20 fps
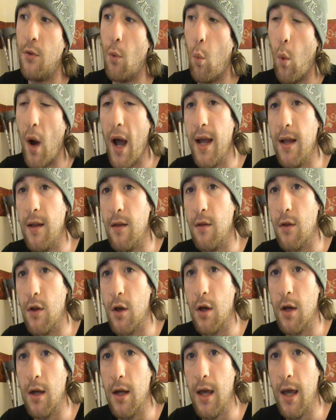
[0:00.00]
the way
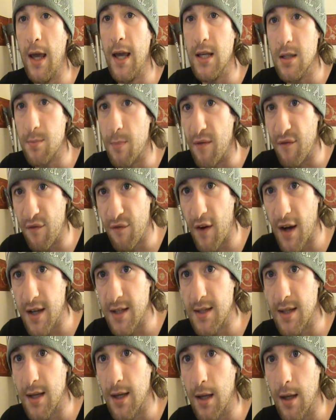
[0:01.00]
that he's been
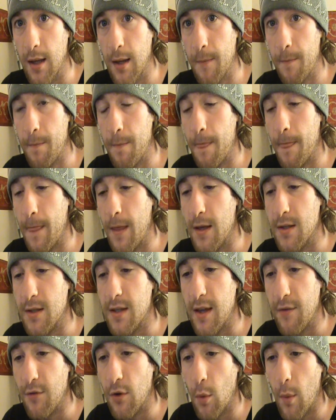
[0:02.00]
fighting
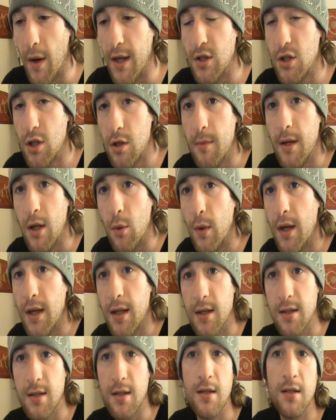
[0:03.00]
has given away too many
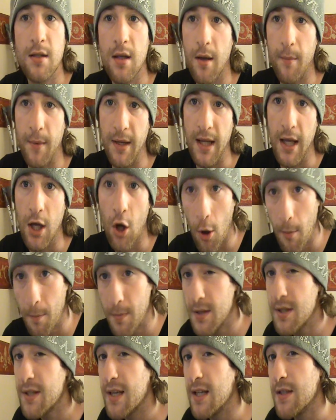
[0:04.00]
weaknesses. And I mean, he
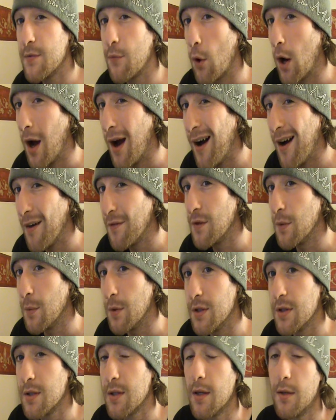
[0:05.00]
compensates for it
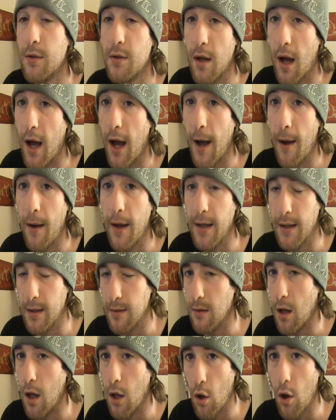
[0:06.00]
afterwards
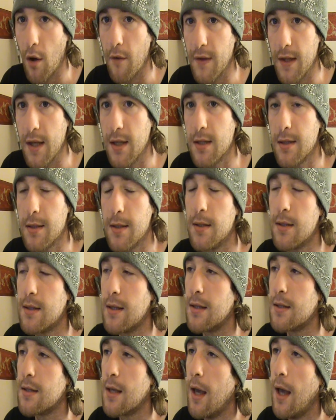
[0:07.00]
in a lot of the
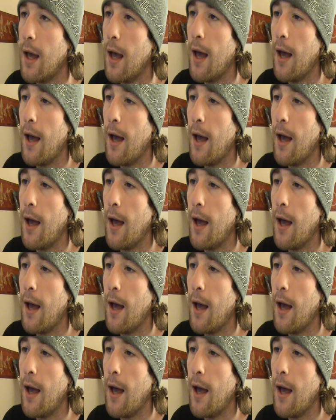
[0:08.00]
instances.